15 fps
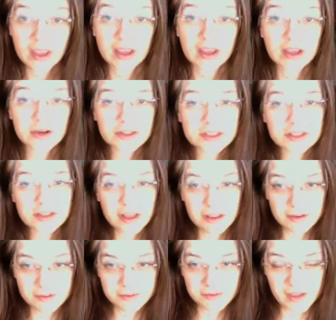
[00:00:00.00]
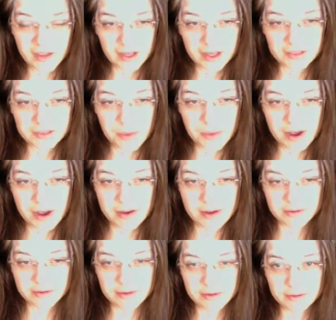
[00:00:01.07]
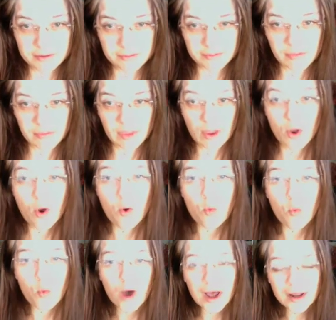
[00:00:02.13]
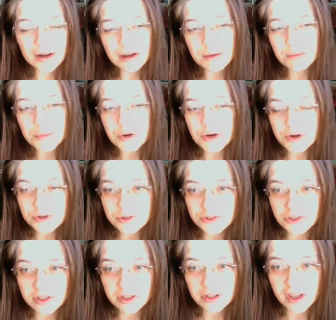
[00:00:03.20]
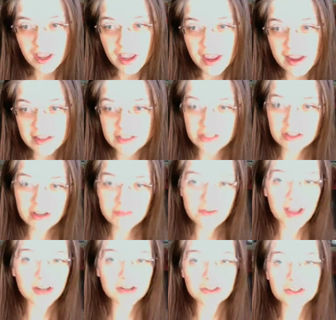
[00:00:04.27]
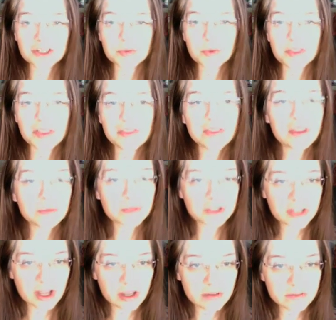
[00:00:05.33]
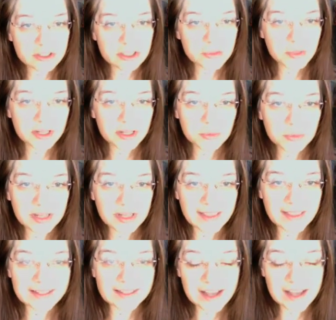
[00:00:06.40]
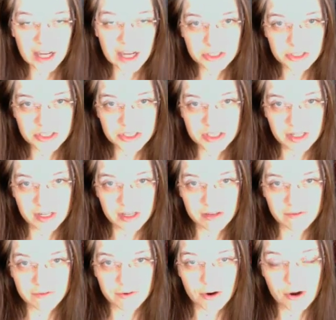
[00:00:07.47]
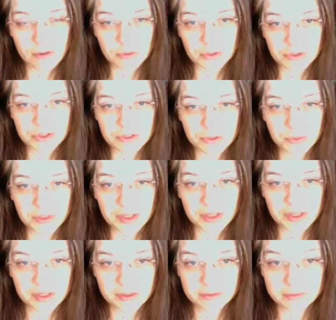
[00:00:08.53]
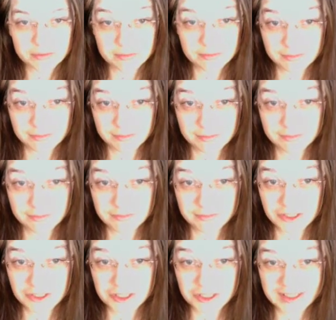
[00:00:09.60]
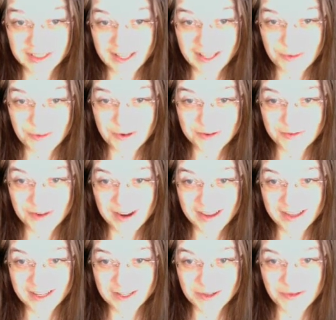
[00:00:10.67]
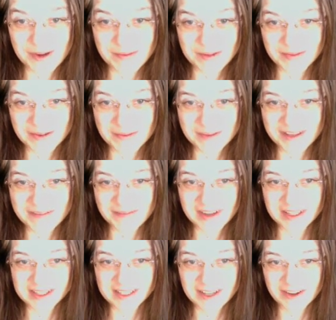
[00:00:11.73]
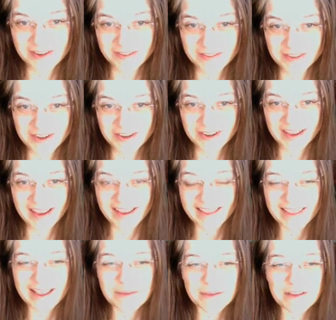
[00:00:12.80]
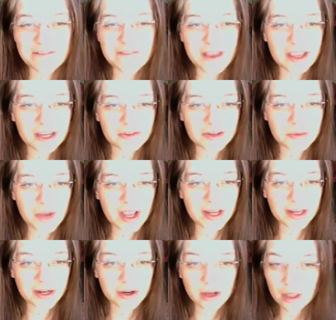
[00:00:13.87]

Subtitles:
Here's another fact to ponder. One person has enough energy within themselves to illuminate the entire city for almost a week. Did you get that one right? Do you want me to repeat myself? Okay, let me fake rewind here.